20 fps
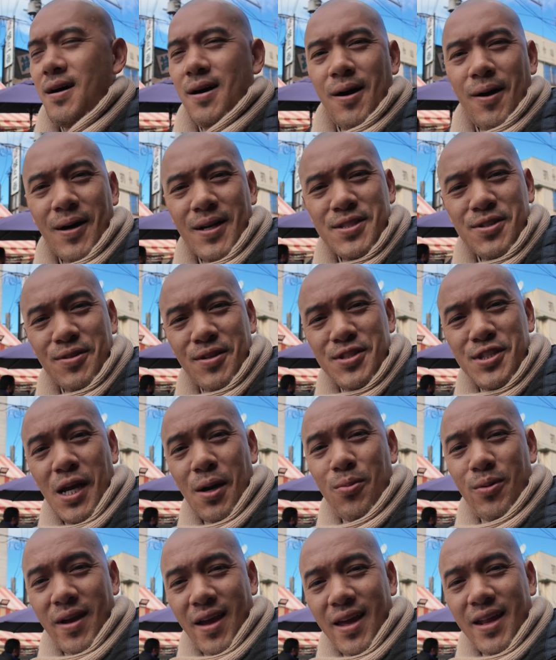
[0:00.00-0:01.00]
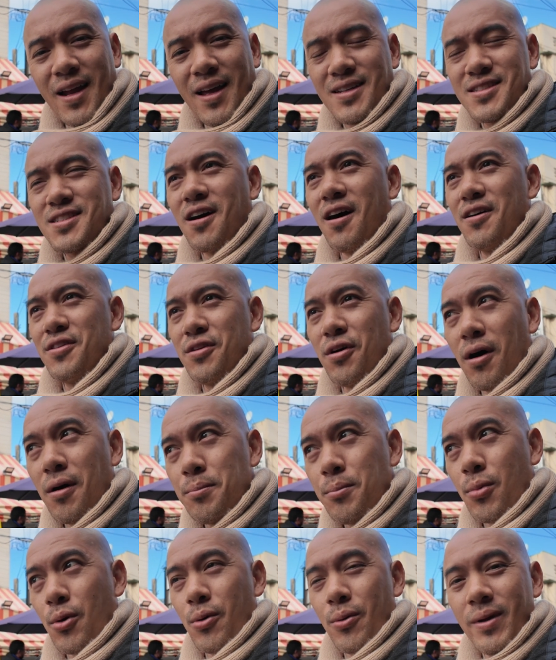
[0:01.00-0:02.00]
Alright, so the shop we ate at is called
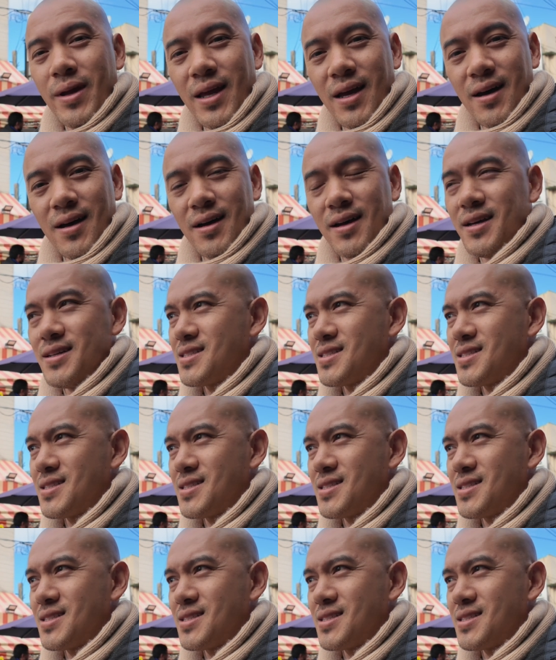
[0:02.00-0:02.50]
Donburiya.